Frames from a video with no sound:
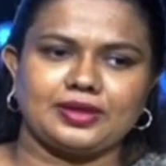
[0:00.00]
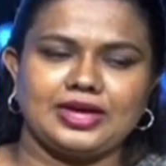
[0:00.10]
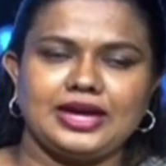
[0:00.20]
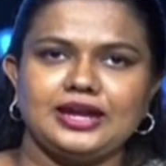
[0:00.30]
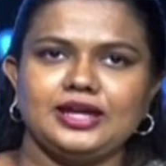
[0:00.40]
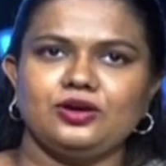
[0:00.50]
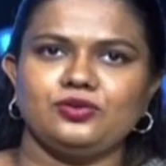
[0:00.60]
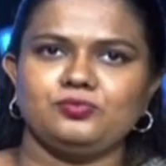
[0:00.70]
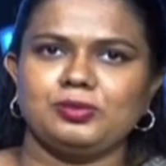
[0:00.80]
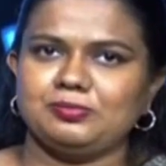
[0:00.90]
gaining
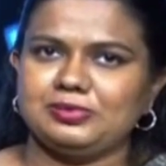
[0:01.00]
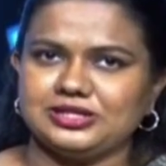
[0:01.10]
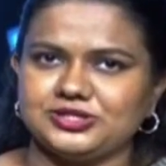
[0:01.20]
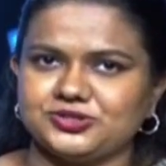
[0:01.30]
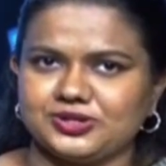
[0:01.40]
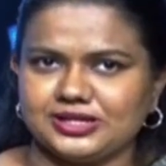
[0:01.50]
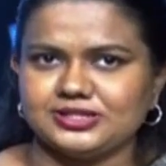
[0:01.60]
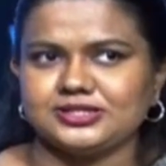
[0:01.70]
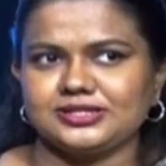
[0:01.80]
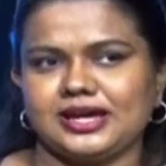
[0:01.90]
of public
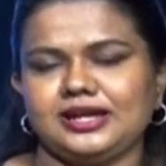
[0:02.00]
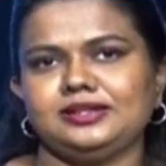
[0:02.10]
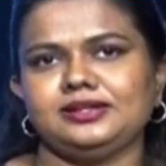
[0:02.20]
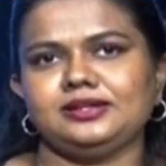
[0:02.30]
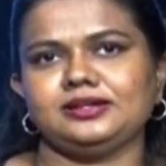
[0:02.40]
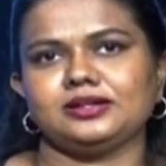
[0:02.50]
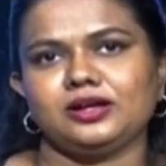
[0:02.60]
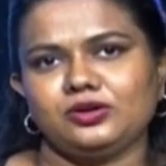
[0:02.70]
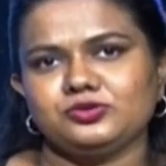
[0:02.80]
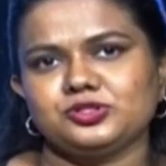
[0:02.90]
trust and the
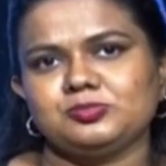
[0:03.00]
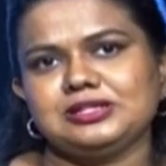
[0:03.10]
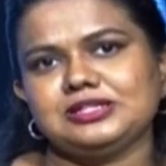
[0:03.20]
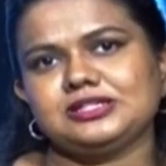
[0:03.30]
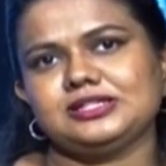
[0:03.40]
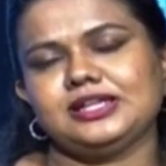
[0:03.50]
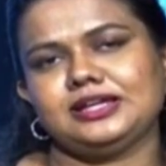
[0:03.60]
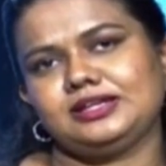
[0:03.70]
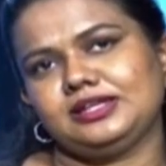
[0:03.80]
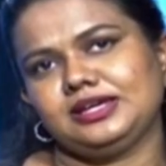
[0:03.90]
accountability
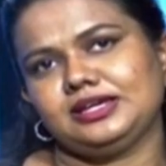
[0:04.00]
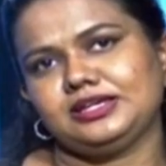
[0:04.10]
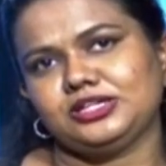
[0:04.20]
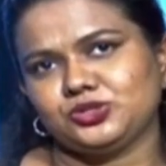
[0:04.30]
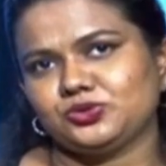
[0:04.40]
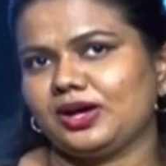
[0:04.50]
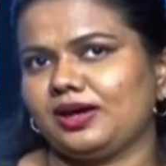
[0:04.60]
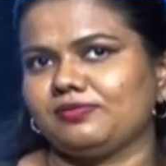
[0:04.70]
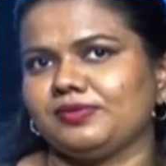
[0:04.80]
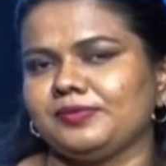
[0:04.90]
that they need to have.